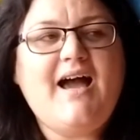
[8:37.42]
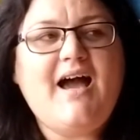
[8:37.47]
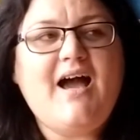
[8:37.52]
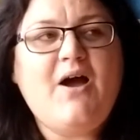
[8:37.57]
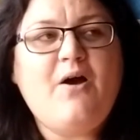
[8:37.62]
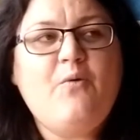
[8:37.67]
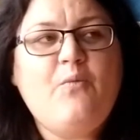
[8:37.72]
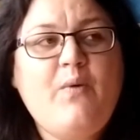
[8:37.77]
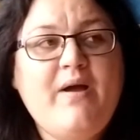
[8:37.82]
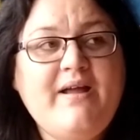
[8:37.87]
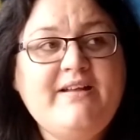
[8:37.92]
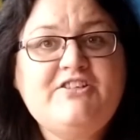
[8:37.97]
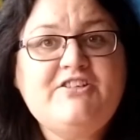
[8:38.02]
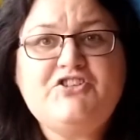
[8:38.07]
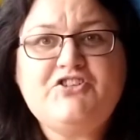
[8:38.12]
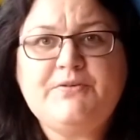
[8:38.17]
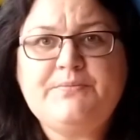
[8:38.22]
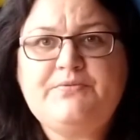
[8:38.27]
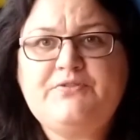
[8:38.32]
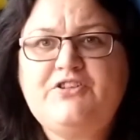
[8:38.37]
when she
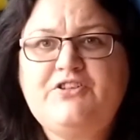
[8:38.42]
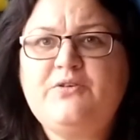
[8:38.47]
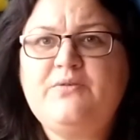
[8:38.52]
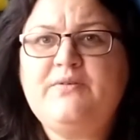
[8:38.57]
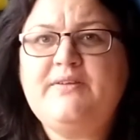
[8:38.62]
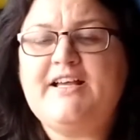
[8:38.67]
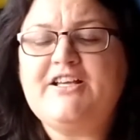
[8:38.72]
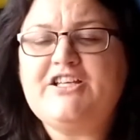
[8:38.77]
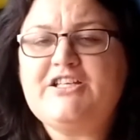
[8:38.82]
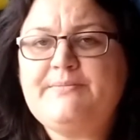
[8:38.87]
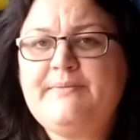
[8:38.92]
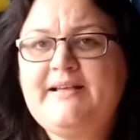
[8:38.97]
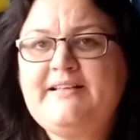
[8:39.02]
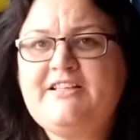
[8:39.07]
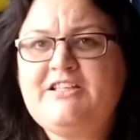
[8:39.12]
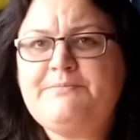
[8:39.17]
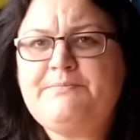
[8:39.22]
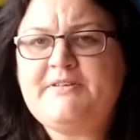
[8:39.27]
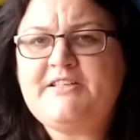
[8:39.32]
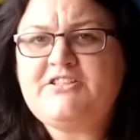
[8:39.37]
stops doing that, she makes a
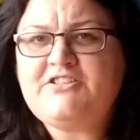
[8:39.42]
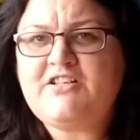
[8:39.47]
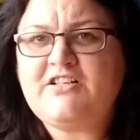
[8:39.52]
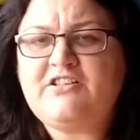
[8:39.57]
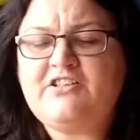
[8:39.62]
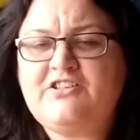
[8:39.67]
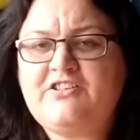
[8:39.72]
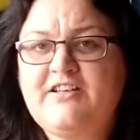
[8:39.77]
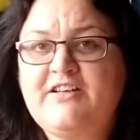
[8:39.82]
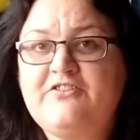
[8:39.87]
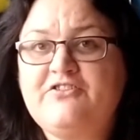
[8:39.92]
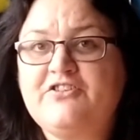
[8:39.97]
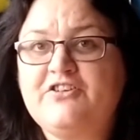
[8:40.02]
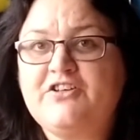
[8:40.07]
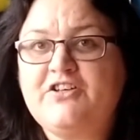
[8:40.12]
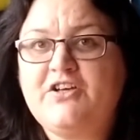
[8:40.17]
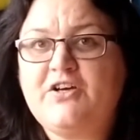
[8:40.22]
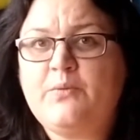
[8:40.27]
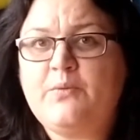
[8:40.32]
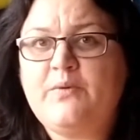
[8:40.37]
special
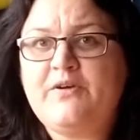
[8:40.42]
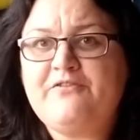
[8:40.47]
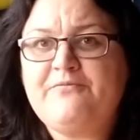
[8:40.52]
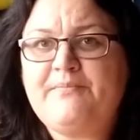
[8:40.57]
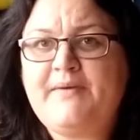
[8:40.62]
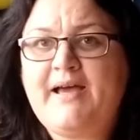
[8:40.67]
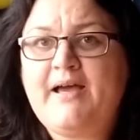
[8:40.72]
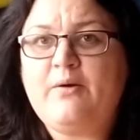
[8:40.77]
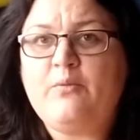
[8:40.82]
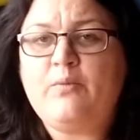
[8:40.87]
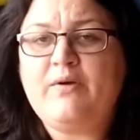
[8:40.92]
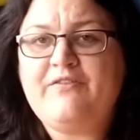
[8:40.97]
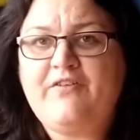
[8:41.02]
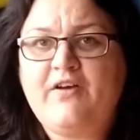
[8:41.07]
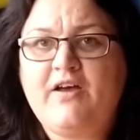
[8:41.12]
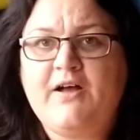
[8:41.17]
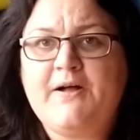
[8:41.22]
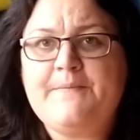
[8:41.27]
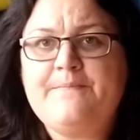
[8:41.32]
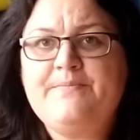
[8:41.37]
decision with Matt with
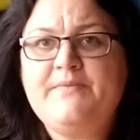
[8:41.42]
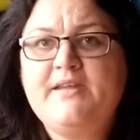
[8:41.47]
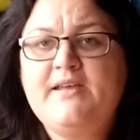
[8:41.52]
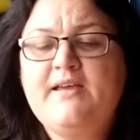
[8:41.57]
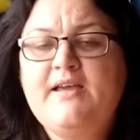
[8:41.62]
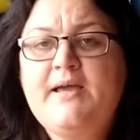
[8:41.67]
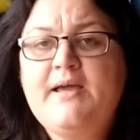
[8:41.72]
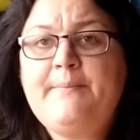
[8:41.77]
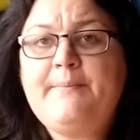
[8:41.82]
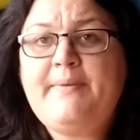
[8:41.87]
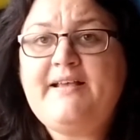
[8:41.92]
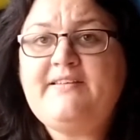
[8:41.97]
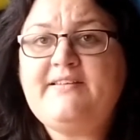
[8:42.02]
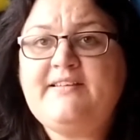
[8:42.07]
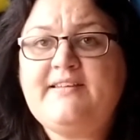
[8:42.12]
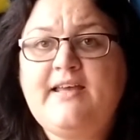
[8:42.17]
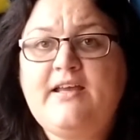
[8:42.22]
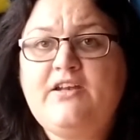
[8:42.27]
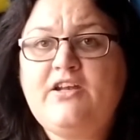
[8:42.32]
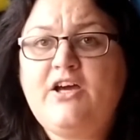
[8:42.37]
her.
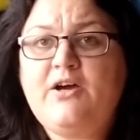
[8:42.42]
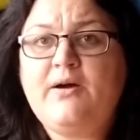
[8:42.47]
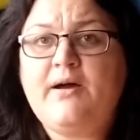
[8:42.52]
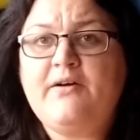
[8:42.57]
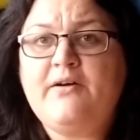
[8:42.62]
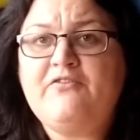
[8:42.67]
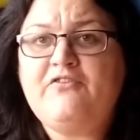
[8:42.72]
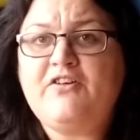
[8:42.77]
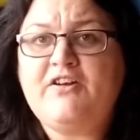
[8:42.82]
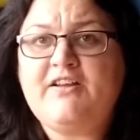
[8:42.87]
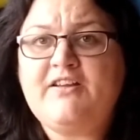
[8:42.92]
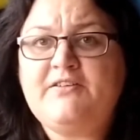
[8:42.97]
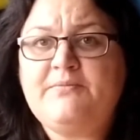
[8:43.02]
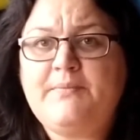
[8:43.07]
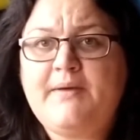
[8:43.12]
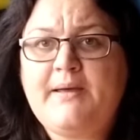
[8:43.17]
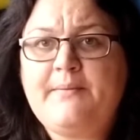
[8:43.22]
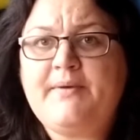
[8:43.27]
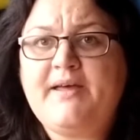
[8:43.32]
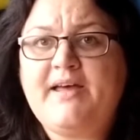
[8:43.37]
Basically say, no, I've got this
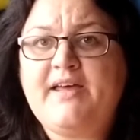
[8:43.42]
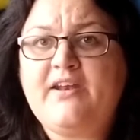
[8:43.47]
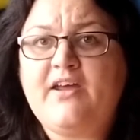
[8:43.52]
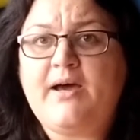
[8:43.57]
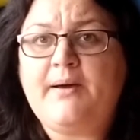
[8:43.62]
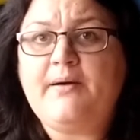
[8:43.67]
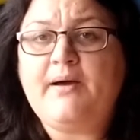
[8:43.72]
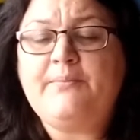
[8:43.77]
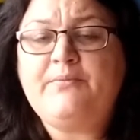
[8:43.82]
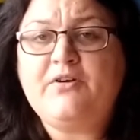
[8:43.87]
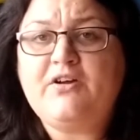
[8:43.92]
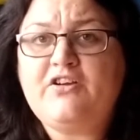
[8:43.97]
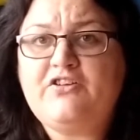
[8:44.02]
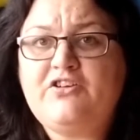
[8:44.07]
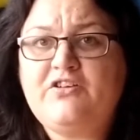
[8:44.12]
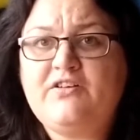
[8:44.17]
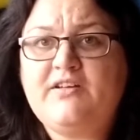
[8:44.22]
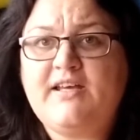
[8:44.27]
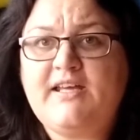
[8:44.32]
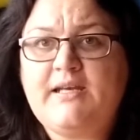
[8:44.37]
man ban. I'm not going to
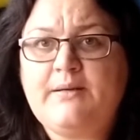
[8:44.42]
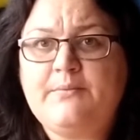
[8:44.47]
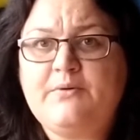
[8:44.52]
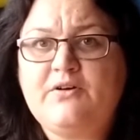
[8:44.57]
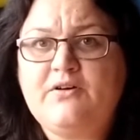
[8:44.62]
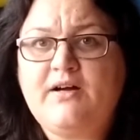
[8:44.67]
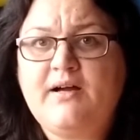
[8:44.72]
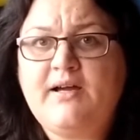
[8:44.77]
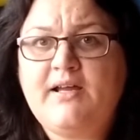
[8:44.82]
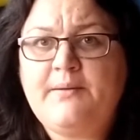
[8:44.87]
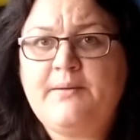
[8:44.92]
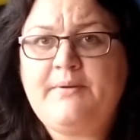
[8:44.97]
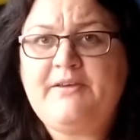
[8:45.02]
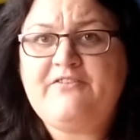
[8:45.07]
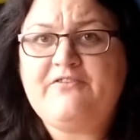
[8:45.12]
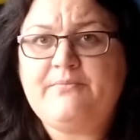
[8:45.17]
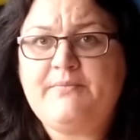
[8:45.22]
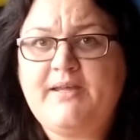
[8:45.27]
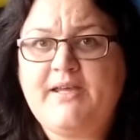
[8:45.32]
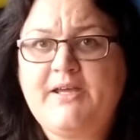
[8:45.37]
do that anymore. I'm going to be
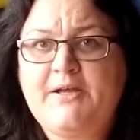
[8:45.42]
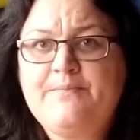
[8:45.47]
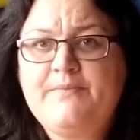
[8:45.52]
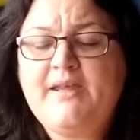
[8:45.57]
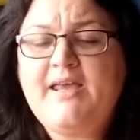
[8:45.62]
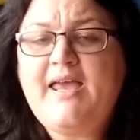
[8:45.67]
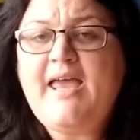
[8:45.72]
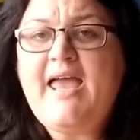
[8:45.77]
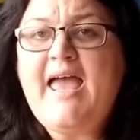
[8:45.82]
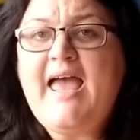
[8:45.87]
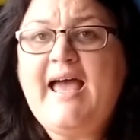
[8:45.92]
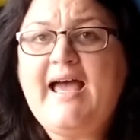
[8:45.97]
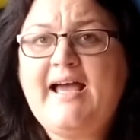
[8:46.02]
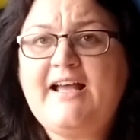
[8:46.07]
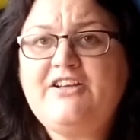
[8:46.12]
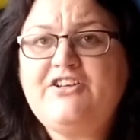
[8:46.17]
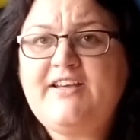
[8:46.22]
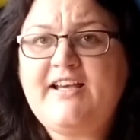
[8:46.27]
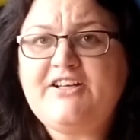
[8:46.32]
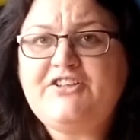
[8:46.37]
for me. And
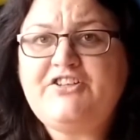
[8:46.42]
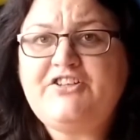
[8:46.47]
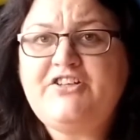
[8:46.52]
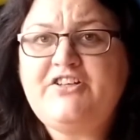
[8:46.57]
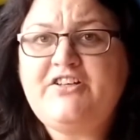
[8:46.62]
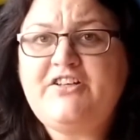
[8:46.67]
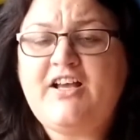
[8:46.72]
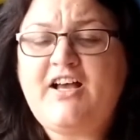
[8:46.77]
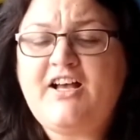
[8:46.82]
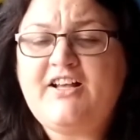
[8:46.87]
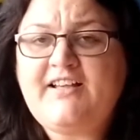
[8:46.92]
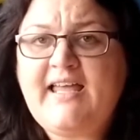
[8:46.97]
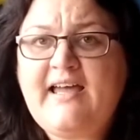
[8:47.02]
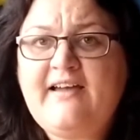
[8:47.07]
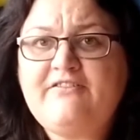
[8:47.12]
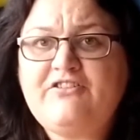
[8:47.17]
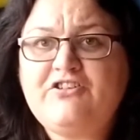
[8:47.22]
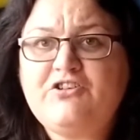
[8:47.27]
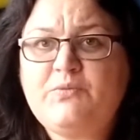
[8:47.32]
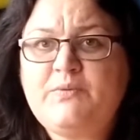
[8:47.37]
she actually, her
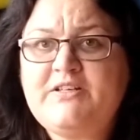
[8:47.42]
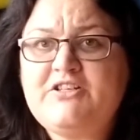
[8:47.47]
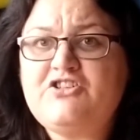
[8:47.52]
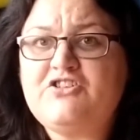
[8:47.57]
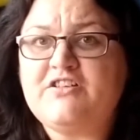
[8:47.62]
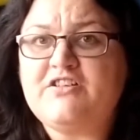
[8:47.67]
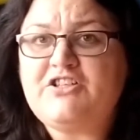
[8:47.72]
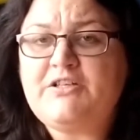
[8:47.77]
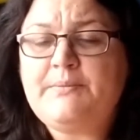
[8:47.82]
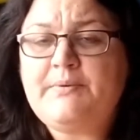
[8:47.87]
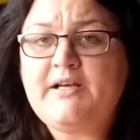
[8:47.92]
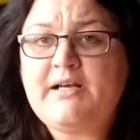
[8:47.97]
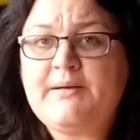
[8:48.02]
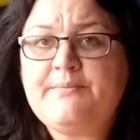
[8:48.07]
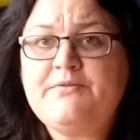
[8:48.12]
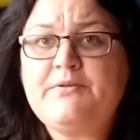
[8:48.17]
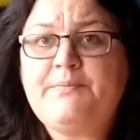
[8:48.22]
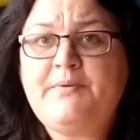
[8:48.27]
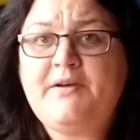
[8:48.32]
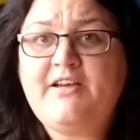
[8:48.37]
character switches. She becomes
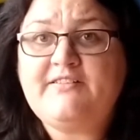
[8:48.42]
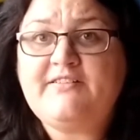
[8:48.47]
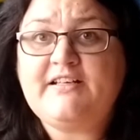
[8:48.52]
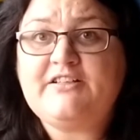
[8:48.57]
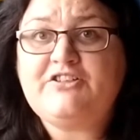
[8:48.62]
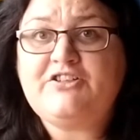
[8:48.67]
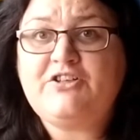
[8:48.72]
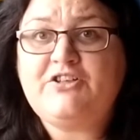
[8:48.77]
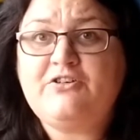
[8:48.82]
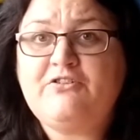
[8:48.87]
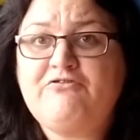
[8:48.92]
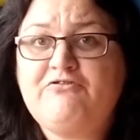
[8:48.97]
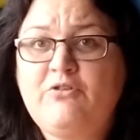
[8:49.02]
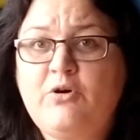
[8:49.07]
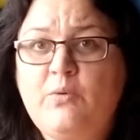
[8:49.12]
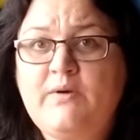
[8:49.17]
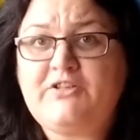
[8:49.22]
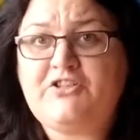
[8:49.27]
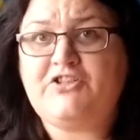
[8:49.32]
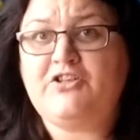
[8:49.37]
the person that she
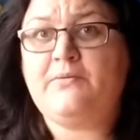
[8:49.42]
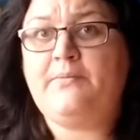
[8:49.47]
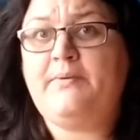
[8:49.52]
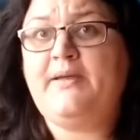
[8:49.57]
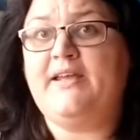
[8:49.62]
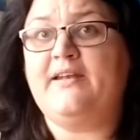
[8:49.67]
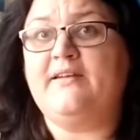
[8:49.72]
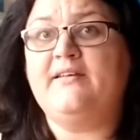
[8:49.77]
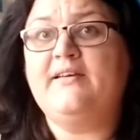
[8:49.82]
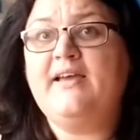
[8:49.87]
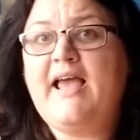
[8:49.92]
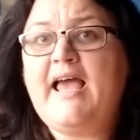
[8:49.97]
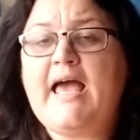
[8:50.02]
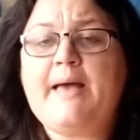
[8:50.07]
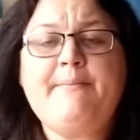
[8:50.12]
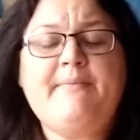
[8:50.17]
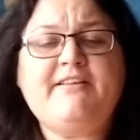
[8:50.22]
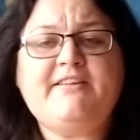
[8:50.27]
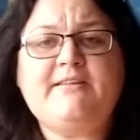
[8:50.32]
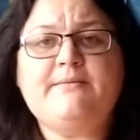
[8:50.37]
always should have been.
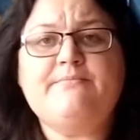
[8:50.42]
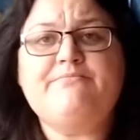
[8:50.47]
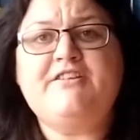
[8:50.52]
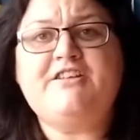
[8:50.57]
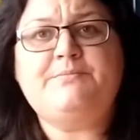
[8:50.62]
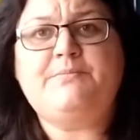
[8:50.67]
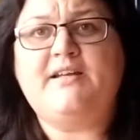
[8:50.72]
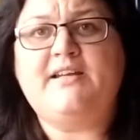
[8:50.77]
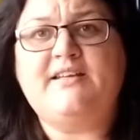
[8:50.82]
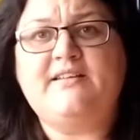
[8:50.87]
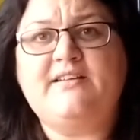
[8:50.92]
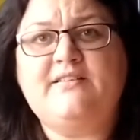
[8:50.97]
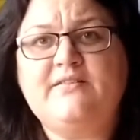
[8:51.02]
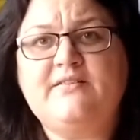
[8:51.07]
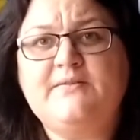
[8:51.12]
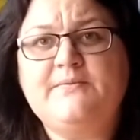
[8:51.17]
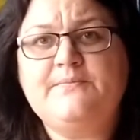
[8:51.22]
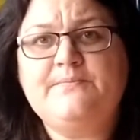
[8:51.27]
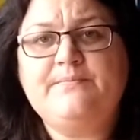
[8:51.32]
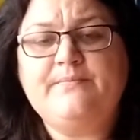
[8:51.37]
And Matt's impressed by this.
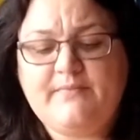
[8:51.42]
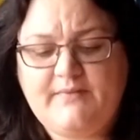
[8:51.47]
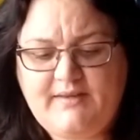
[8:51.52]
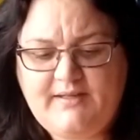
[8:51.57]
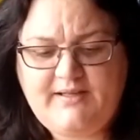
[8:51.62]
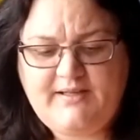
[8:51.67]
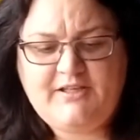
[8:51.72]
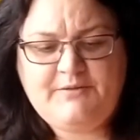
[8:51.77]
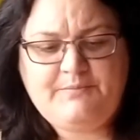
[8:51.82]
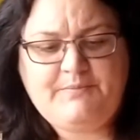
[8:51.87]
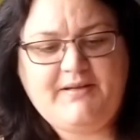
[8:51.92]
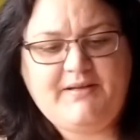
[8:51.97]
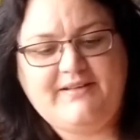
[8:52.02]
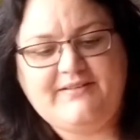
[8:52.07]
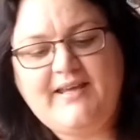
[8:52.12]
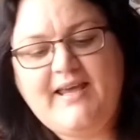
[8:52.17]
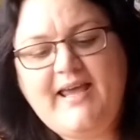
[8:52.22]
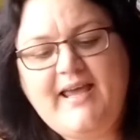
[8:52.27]
This